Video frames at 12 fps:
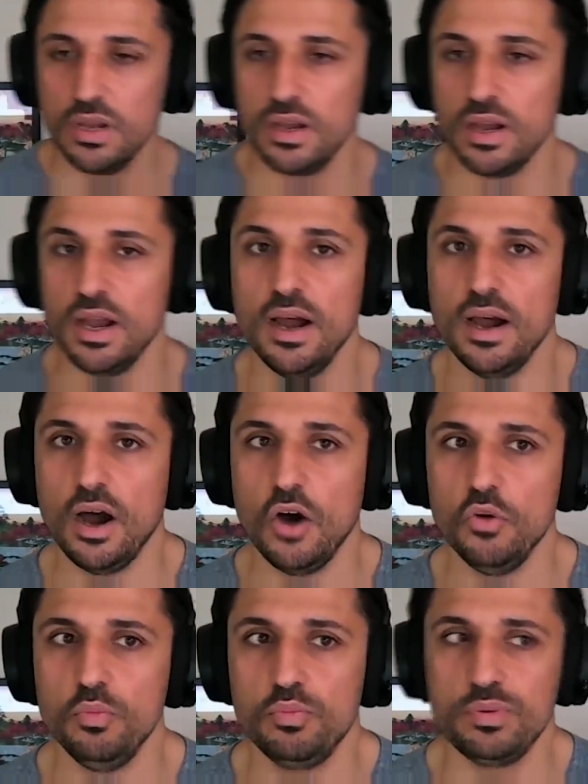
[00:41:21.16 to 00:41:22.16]
uh,
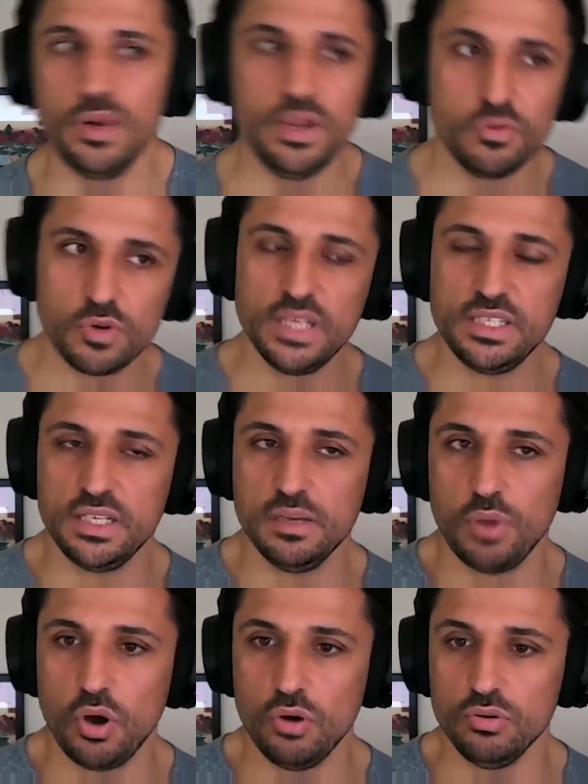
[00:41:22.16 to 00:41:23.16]
I'll be releasing a
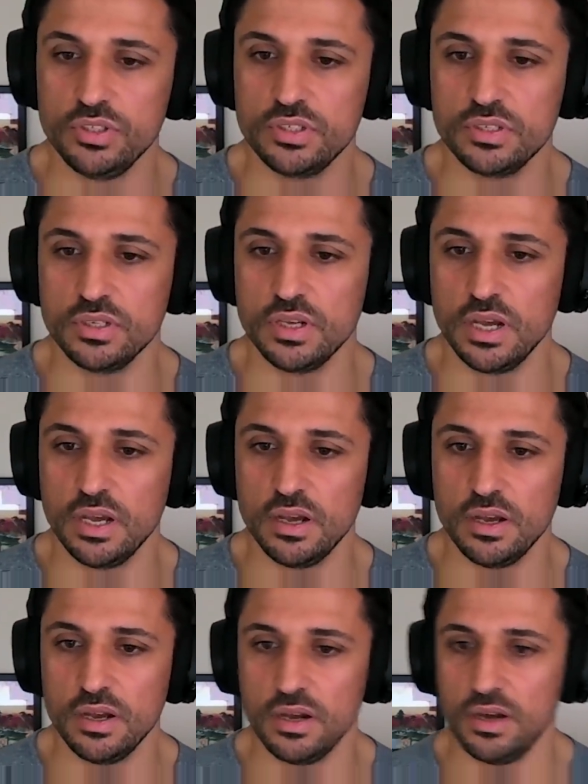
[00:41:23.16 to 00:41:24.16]
post
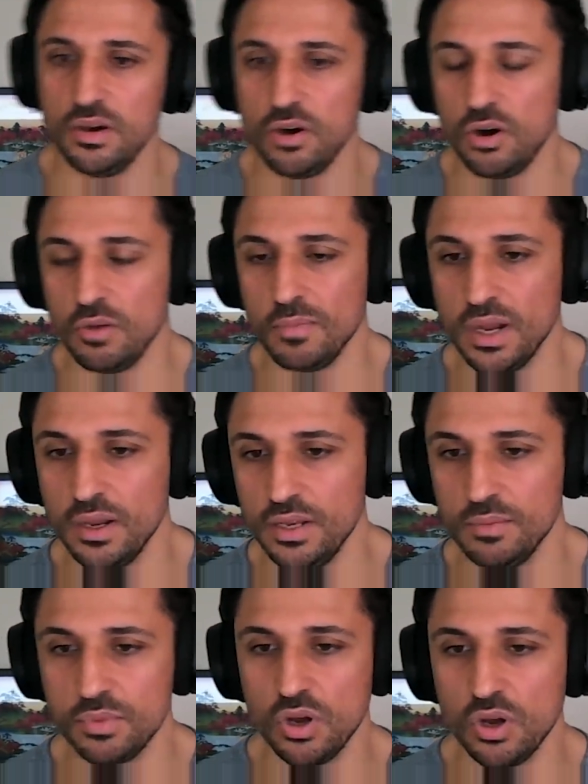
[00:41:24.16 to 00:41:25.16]
uh, on
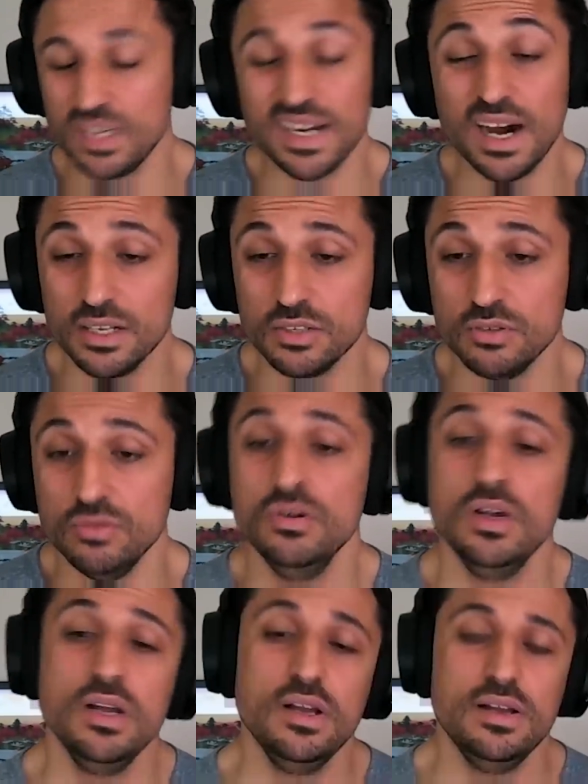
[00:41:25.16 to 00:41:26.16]
my blog, an article,
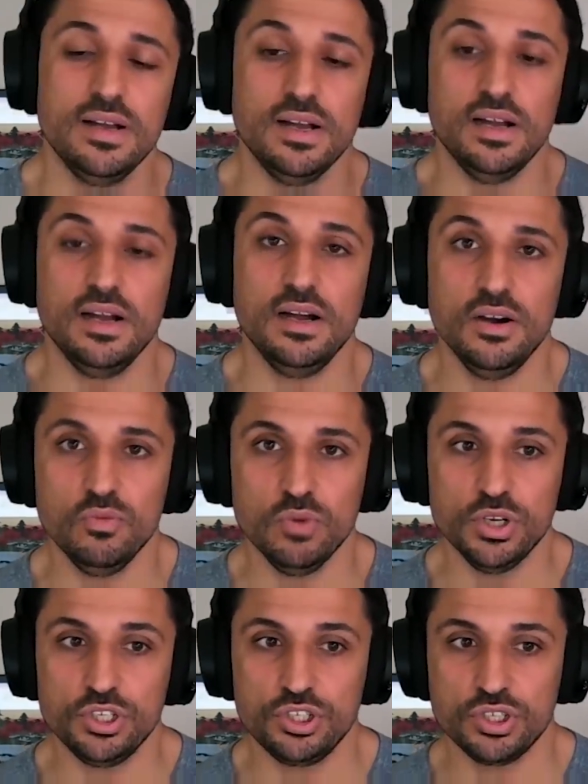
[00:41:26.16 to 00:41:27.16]
uh,
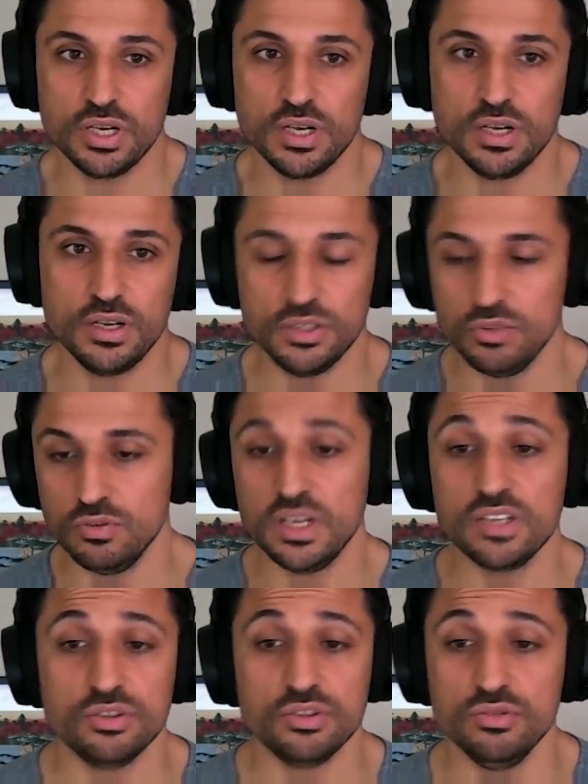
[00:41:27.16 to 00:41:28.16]
which uh, you'll
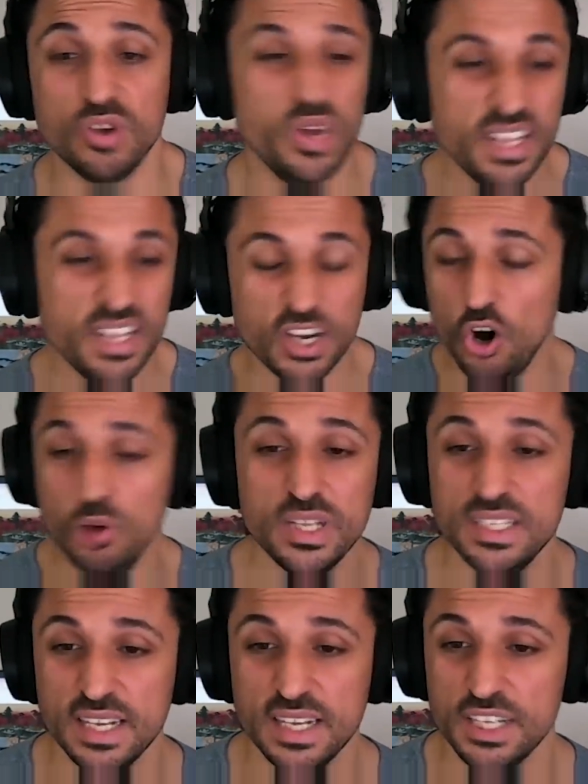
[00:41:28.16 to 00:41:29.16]
link to. So in the
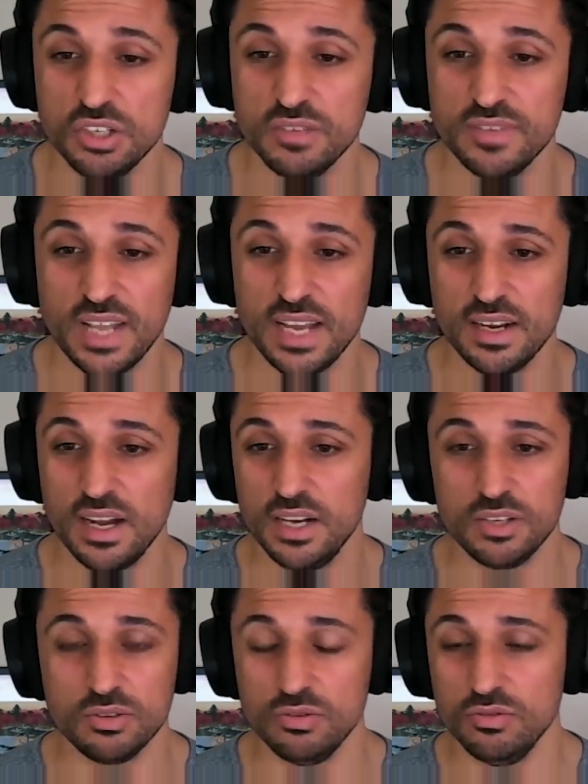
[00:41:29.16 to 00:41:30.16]
comment section of that
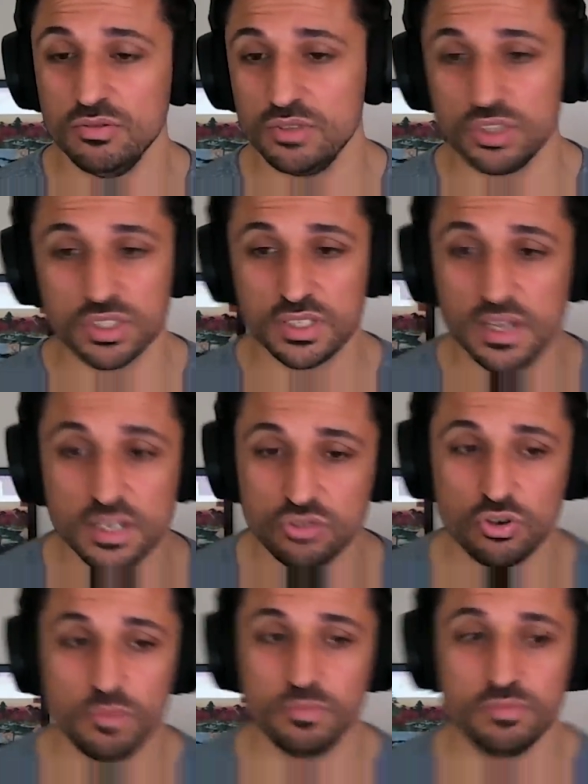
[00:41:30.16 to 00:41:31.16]
article, just uh,
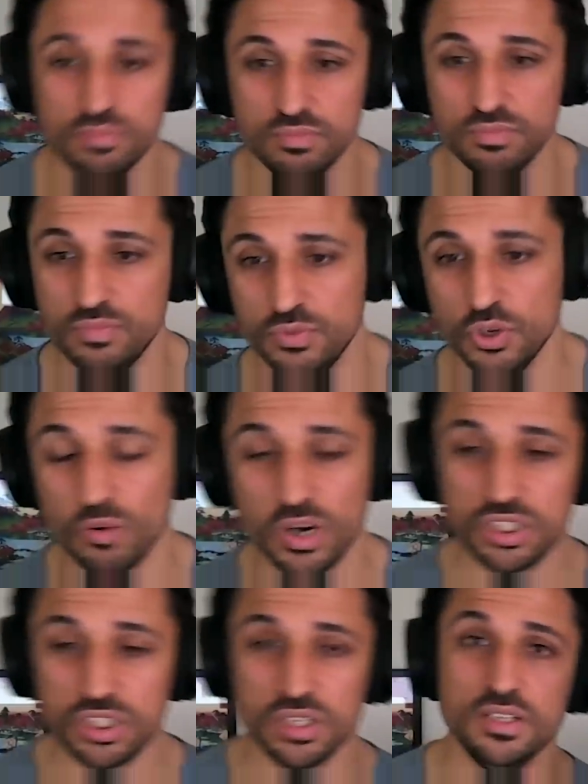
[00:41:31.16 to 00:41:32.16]
drop your
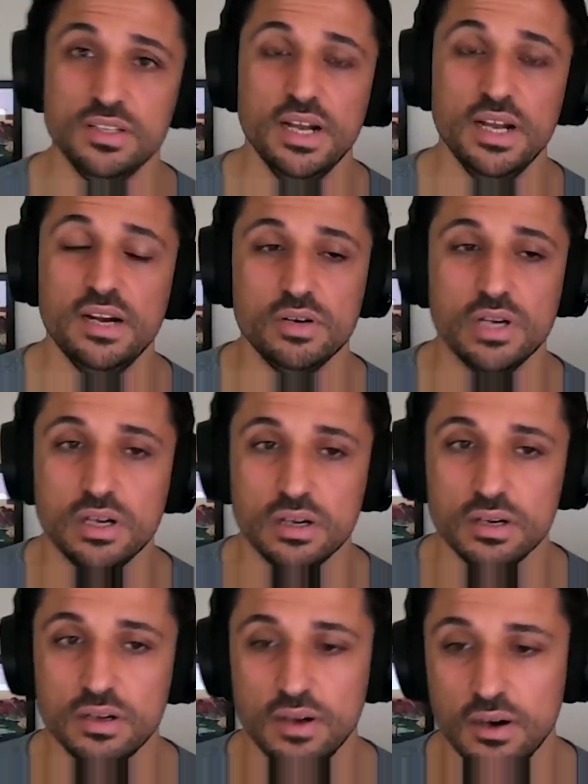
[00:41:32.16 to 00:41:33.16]
question in there, and
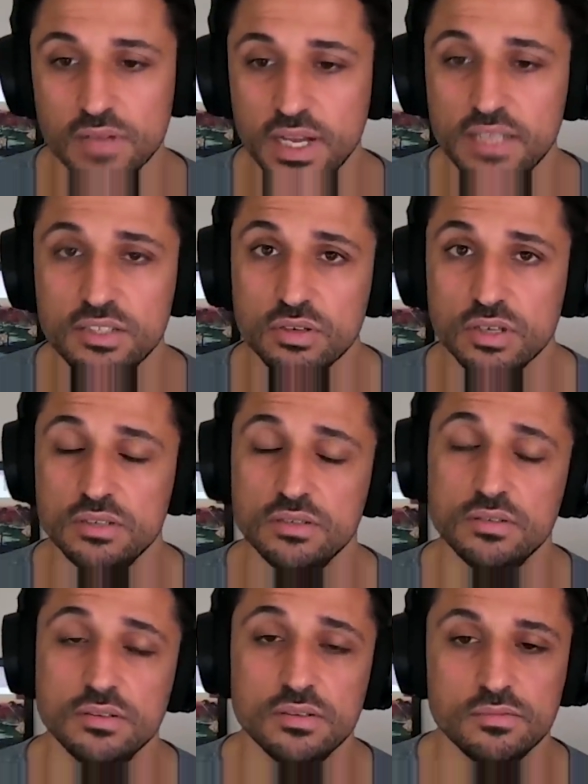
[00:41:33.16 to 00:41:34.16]
I'll, I'll answer it.
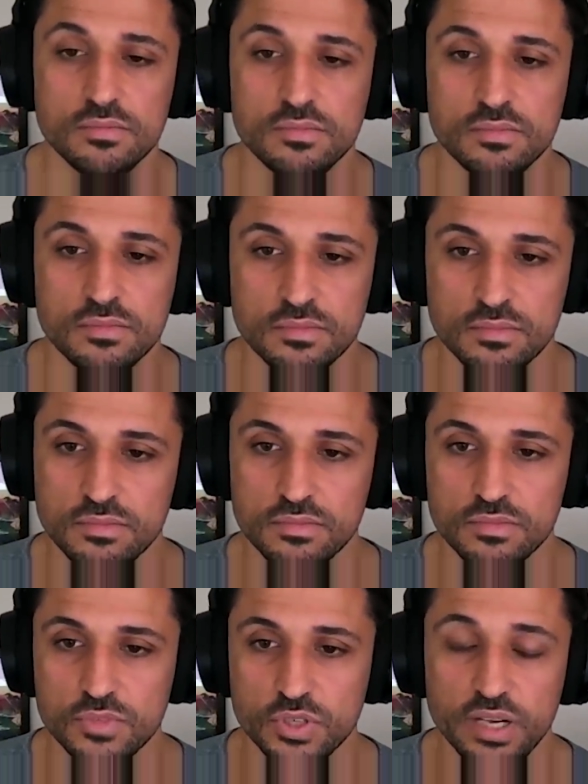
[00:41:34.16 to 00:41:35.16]

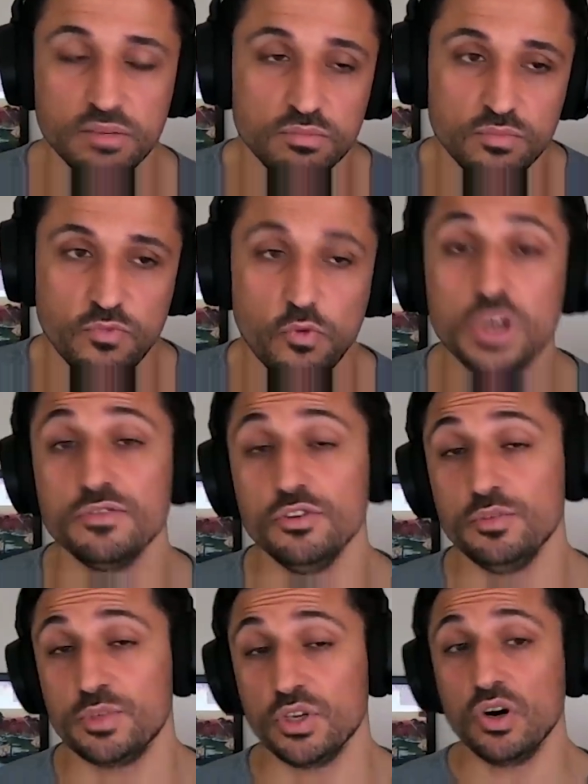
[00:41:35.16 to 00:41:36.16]
So yeah, awesome.
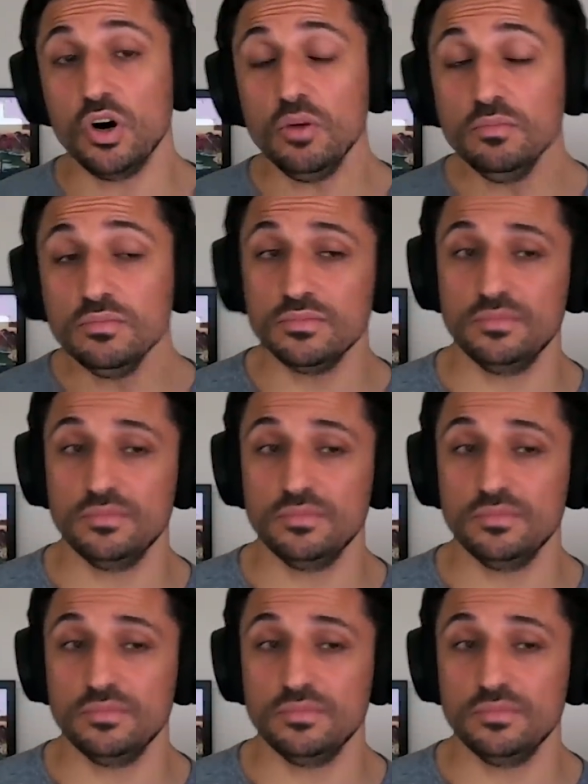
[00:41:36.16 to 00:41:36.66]
forex4noobs.com